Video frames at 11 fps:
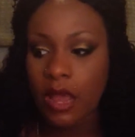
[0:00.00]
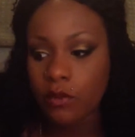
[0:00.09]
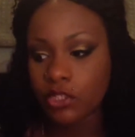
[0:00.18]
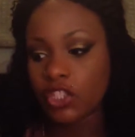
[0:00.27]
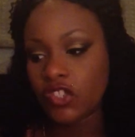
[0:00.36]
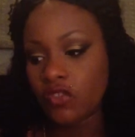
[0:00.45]
I
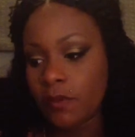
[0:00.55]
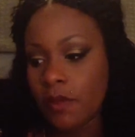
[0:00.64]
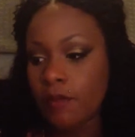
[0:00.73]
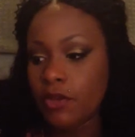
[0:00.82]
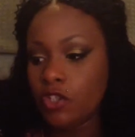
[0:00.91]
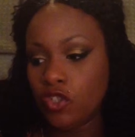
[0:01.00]
would just
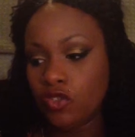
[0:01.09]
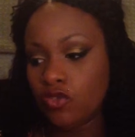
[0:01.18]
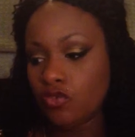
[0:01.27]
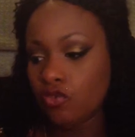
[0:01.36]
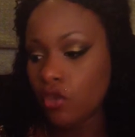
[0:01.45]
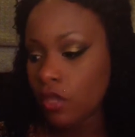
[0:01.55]
remember
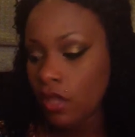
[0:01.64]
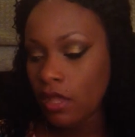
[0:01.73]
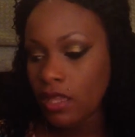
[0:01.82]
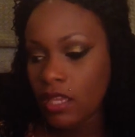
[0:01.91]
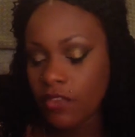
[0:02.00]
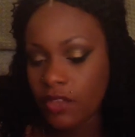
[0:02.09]
to
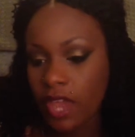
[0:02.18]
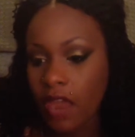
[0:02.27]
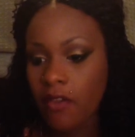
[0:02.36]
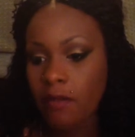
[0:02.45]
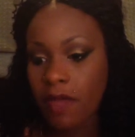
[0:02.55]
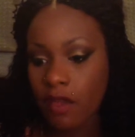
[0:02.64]
either
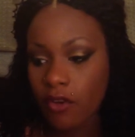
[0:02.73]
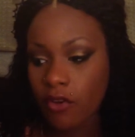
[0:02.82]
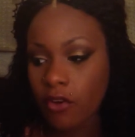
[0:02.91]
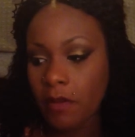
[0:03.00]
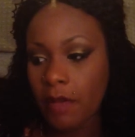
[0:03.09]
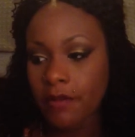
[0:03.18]
carry powder
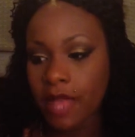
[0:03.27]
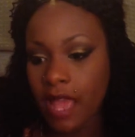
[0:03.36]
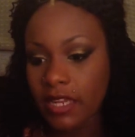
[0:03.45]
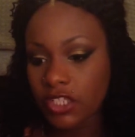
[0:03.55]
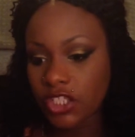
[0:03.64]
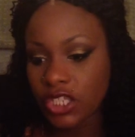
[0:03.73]
or my
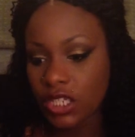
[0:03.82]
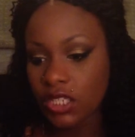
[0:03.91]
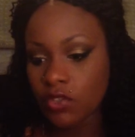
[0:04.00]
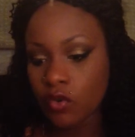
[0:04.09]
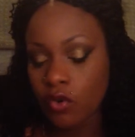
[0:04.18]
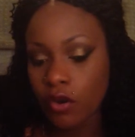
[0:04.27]
blotting
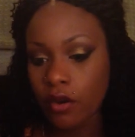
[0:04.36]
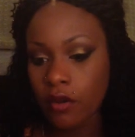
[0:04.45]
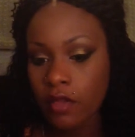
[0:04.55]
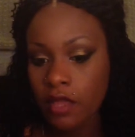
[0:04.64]
sheets, or